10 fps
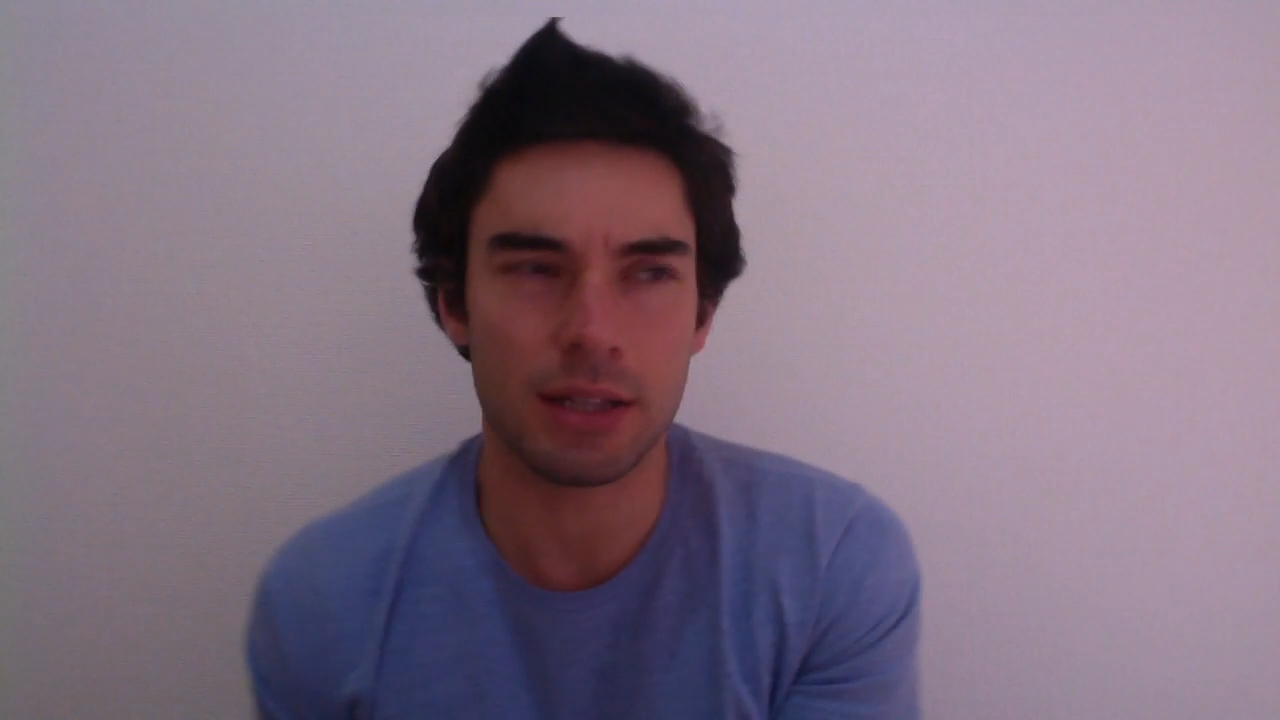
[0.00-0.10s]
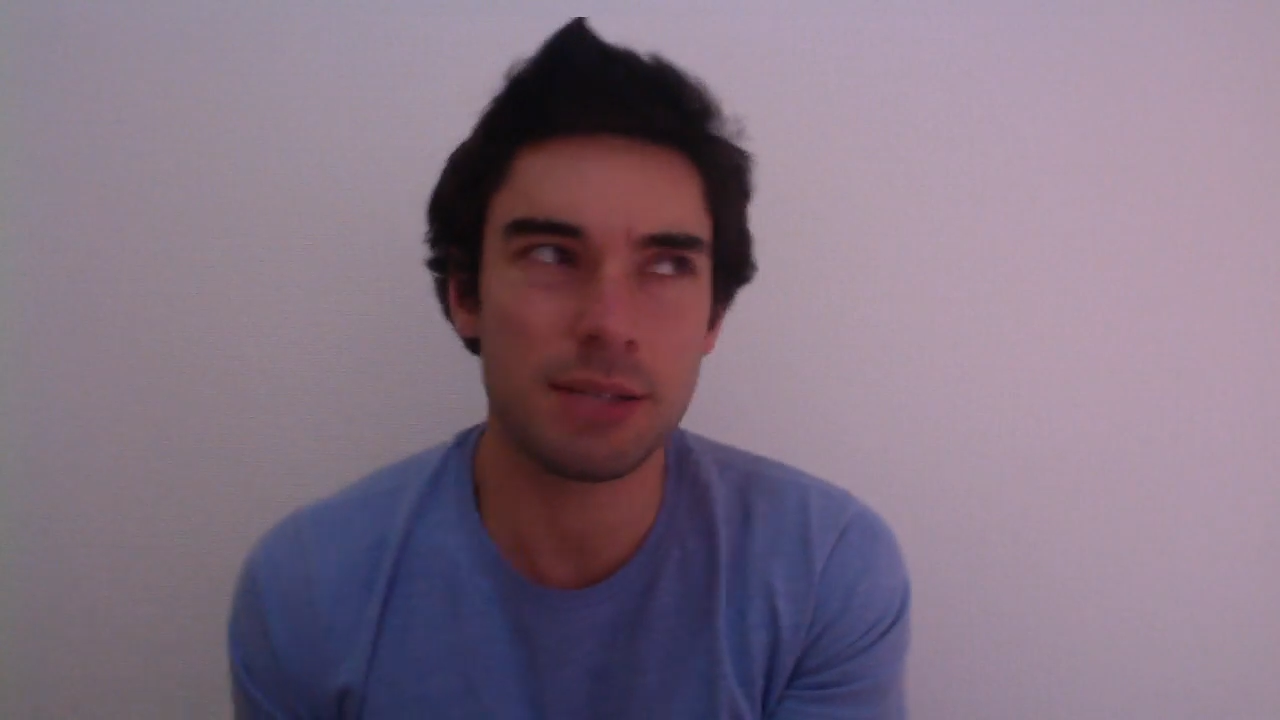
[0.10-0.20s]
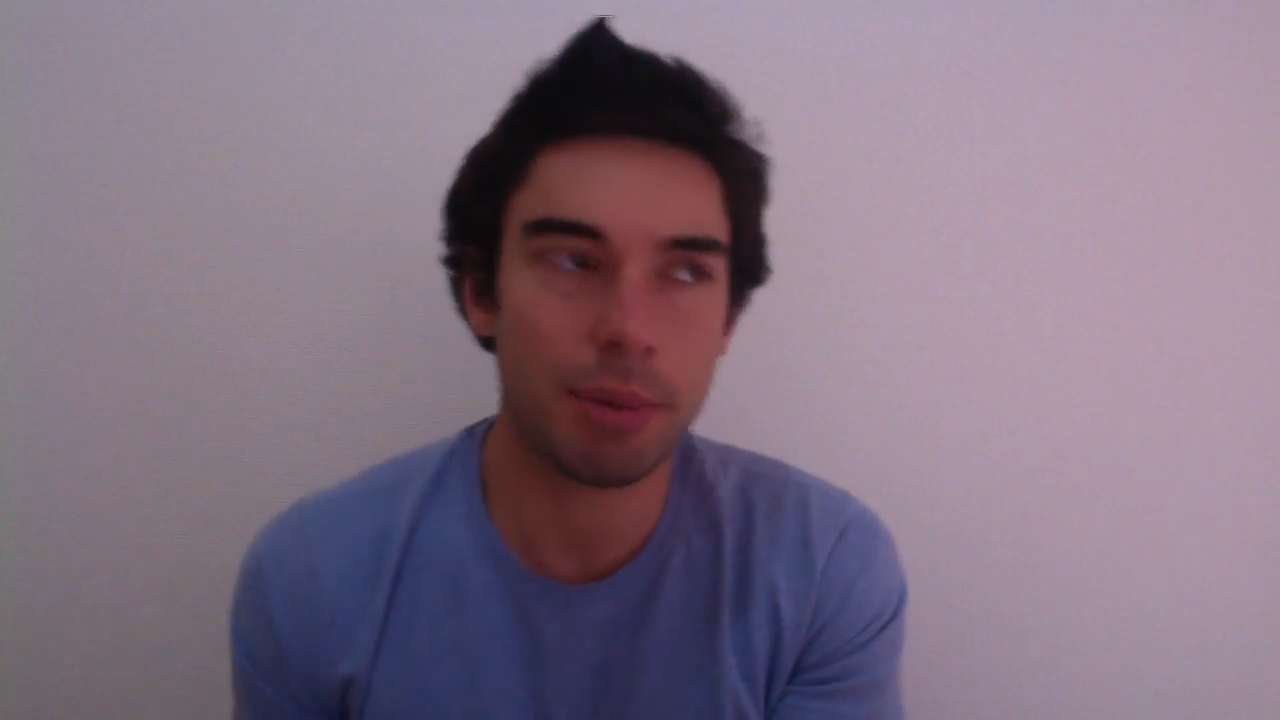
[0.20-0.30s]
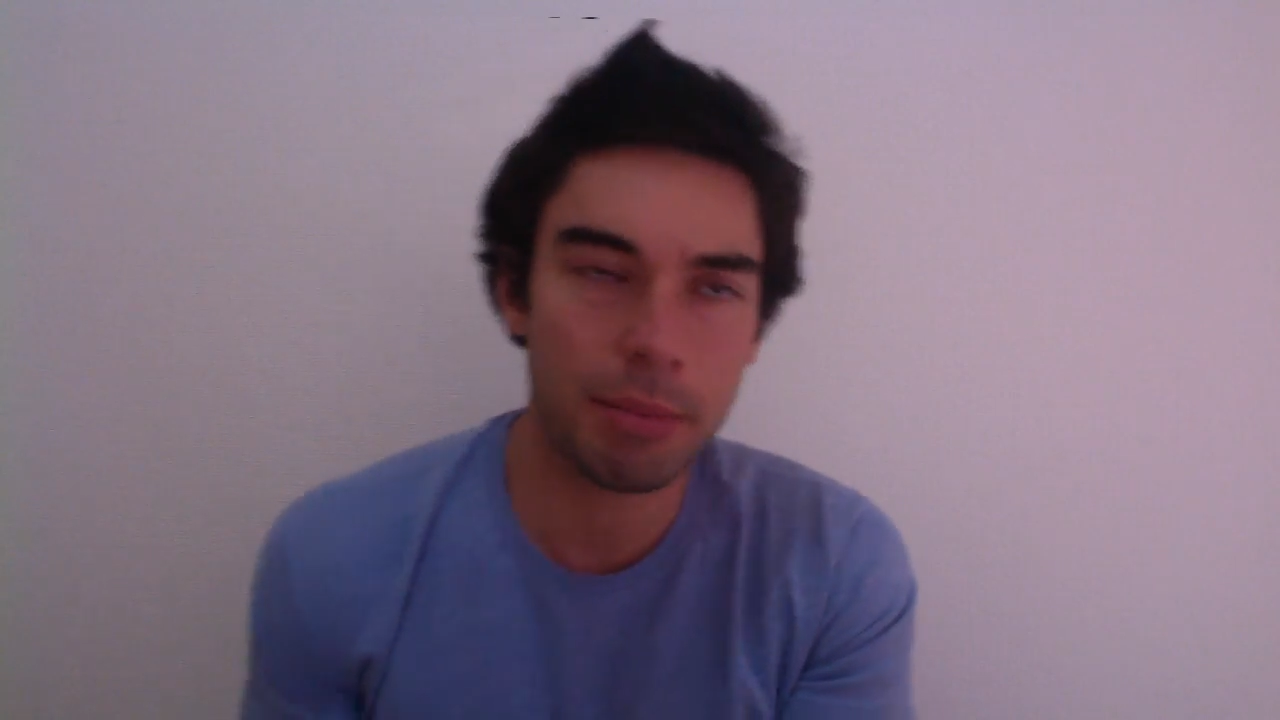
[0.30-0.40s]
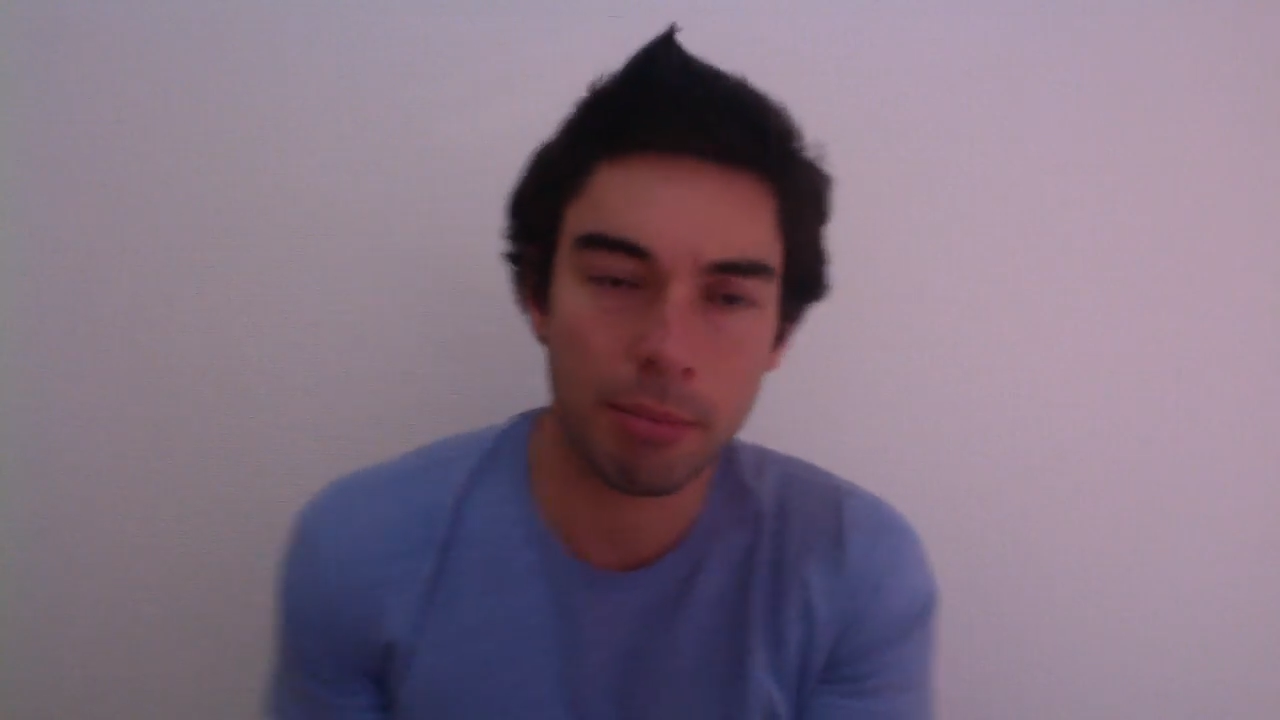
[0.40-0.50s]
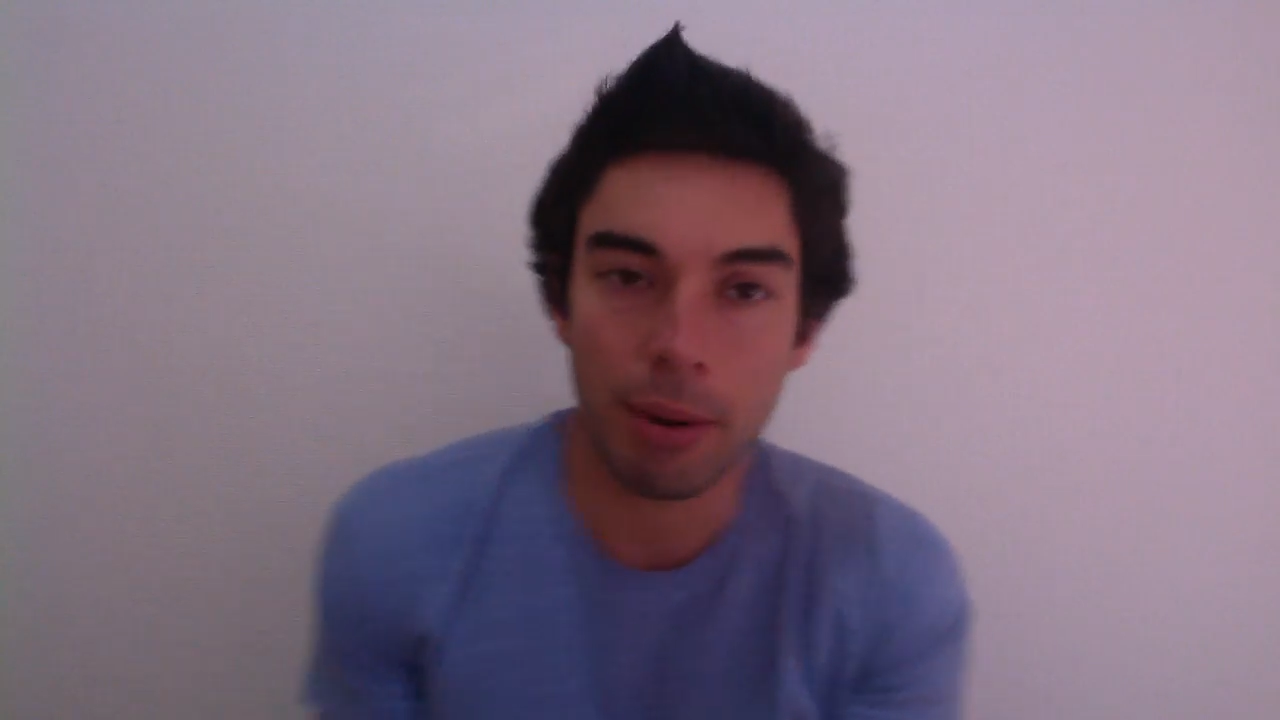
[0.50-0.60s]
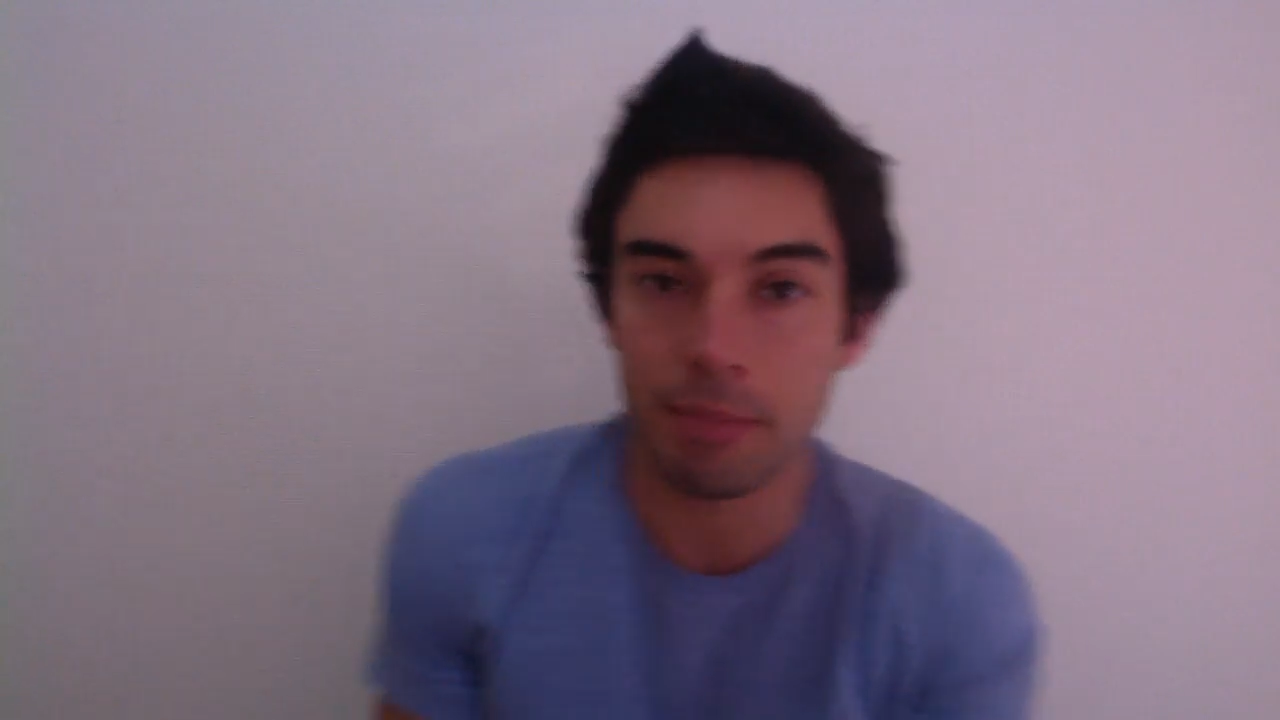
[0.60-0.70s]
and this is probably my